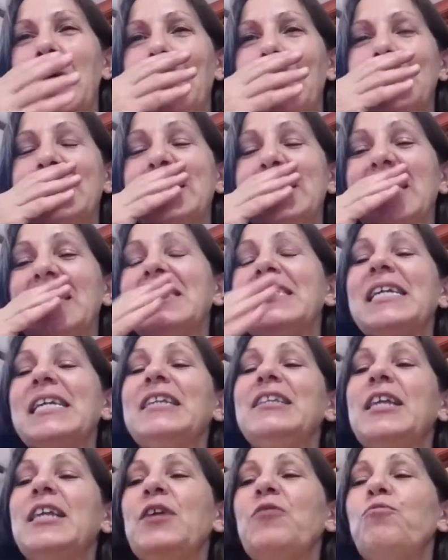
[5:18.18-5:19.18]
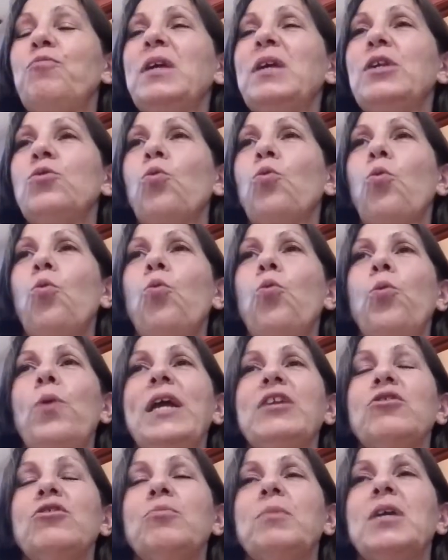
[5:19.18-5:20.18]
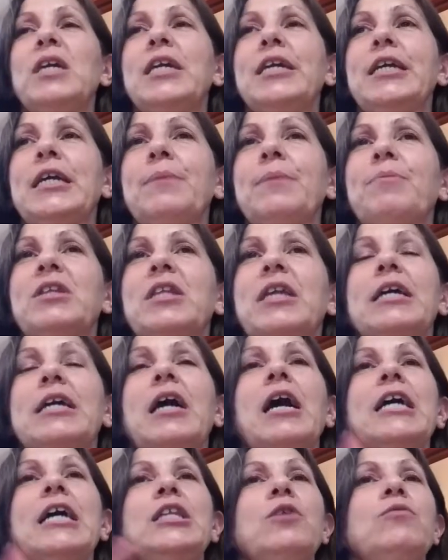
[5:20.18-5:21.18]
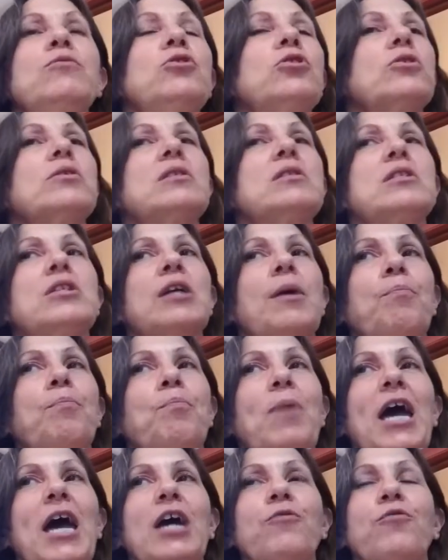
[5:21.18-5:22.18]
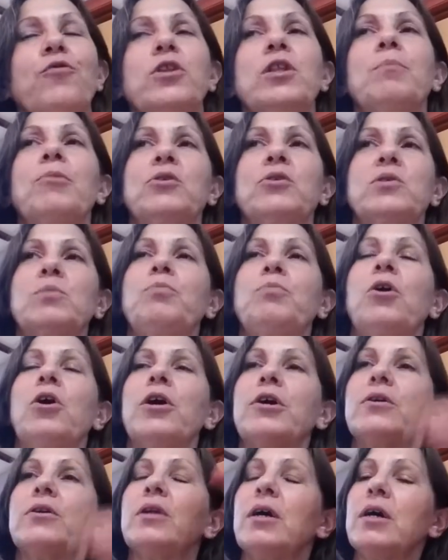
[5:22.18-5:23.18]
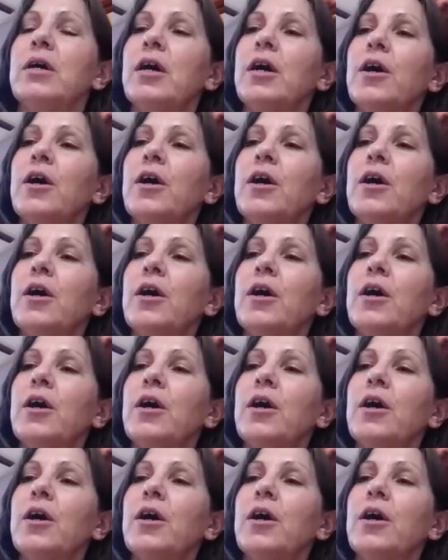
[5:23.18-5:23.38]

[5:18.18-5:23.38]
Since then, they've been with me, but they kind of took a step back for the most part.